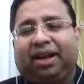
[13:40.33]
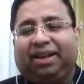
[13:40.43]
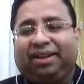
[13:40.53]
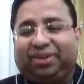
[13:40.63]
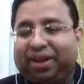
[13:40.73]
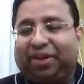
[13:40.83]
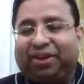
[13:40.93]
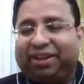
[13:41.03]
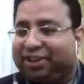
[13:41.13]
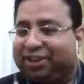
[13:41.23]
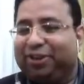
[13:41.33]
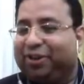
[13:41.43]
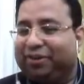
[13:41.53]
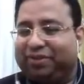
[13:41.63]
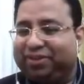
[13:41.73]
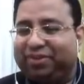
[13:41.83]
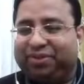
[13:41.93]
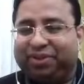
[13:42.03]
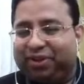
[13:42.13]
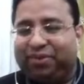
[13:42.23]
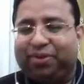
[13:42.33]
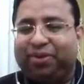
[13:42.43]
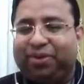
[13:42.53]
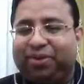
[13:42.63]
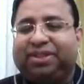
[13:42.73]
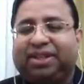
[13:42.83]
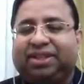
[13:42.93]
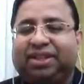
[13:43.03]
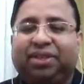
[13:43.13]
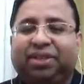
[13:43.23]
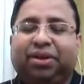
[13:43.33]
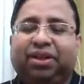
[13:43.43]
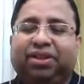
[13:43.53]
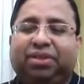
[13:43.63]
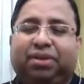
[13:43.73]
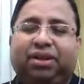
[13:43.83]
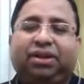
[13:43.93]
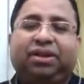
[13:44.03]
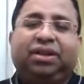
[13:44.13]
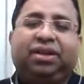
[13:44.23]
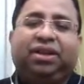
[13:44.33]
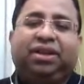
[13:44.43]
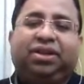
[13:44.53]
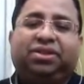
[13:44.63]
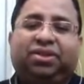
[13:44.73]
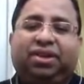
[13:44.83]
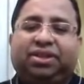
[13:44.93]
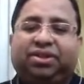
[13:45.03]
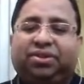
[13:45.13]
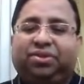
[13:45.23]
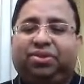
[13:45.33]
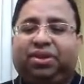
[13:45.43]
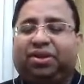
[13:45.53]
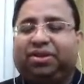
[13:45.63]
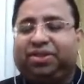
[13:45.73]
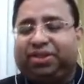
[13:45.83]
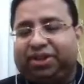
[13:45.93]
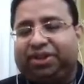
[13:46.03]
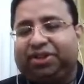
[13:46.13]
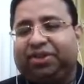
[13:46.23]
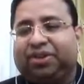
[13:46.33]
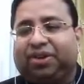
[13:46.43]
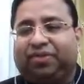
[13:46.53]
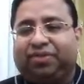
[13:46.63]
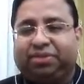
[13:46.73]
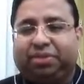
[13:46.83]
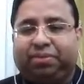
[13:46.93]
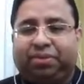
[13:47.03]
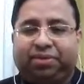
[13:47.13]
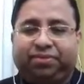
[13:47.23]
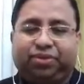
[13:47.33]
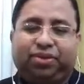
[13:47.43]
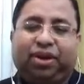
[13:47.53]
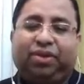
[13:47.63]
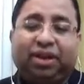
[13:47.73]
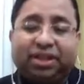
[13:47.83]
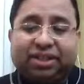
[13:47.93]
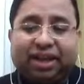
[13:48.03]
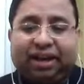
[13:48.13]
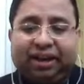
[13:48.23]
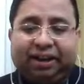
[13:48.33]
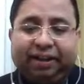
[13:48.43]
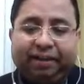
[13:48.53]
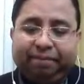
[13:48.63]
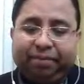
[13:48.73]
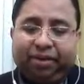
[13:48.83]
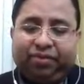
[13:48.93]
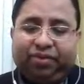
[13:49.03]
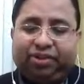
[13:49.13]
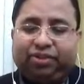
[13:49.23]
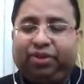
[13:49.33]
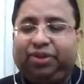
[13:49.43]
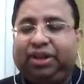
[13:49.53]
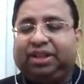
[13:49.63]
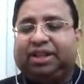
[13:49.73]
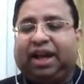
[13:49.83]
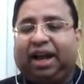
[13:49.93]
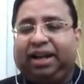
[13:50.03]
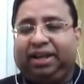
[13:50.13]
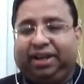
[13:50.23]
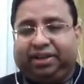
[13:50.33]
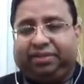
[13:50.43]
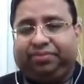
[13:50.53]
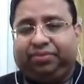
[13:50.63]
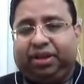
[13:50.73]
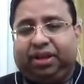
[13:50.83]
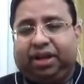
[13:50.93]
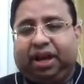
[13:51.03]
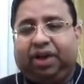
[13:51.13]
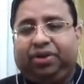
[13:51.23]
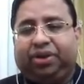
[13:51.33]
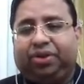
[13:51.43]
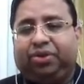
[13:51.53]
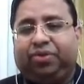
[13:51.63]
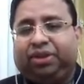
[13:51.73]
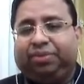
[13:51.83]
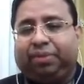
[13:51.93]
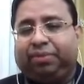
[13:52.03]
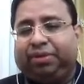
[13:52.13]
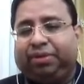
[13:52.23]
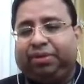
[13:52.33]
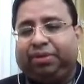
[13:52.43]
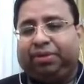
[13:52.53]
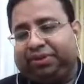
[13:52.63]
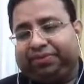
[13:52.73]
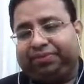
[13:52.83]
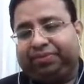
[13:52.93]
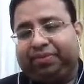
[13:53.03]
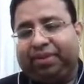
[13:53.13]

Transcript: And today I will discuss only conference paper, so I don't want to discuss the remaining three parts. So let's do the concentration on the conference paper. So now you understand, first of all, you need the idea, how you can go for the publication.